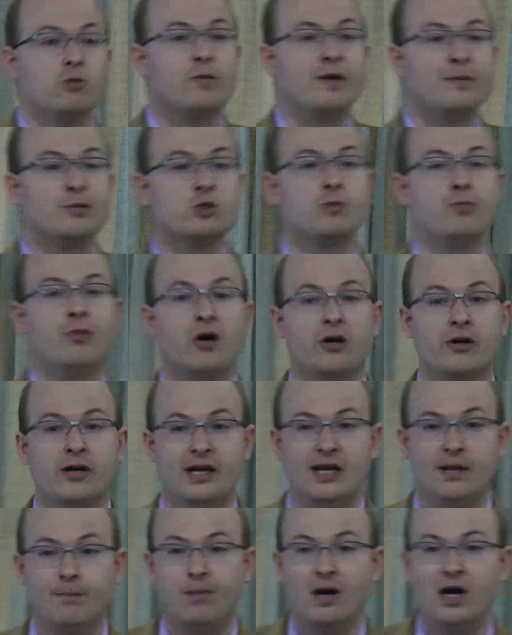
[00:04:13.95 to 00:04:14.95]
women's
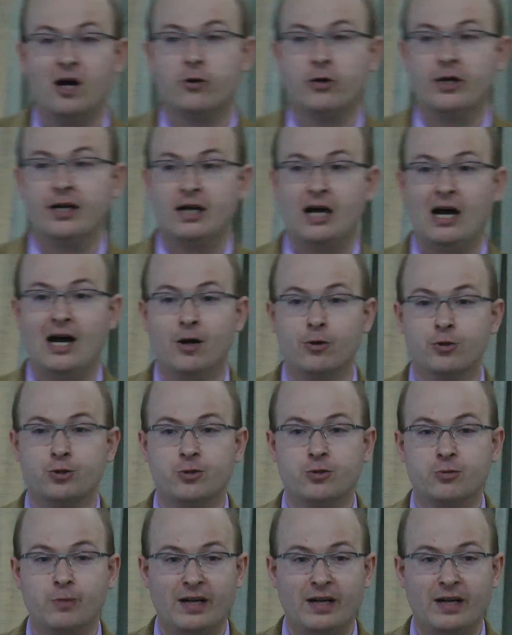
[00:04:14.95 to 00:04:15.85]
bargaining power in the household